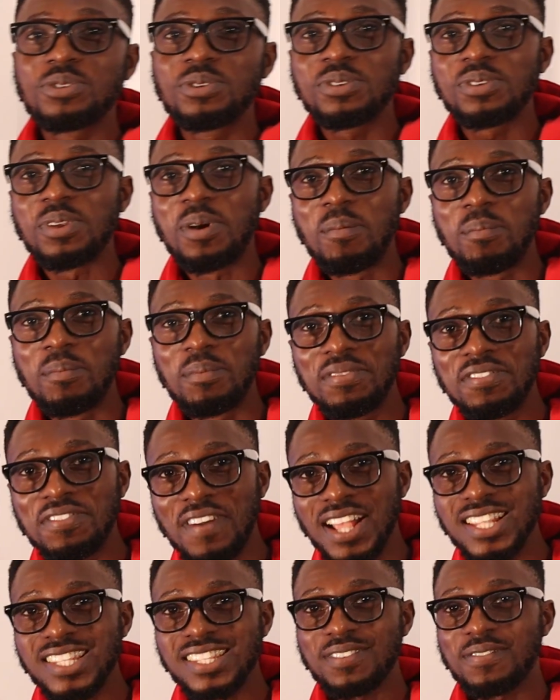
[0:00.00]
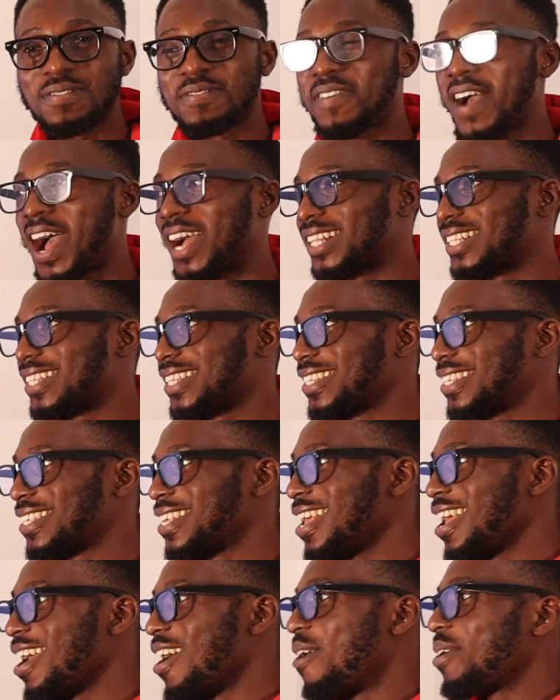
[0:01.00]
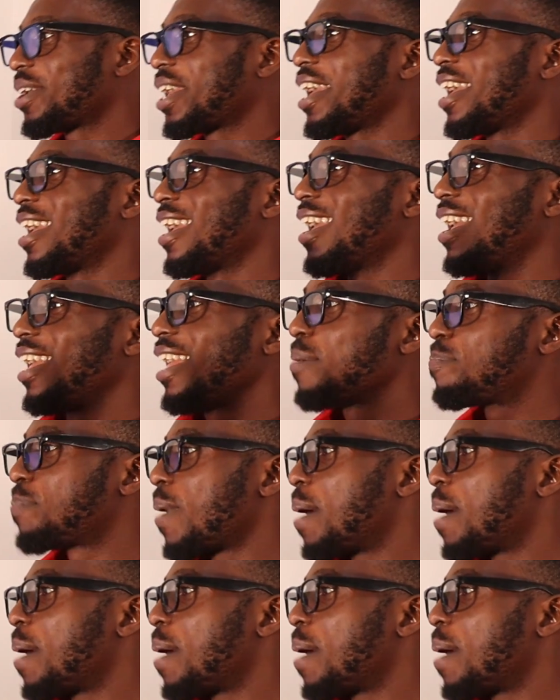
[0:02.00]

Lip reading: through some fast facts. Okay, a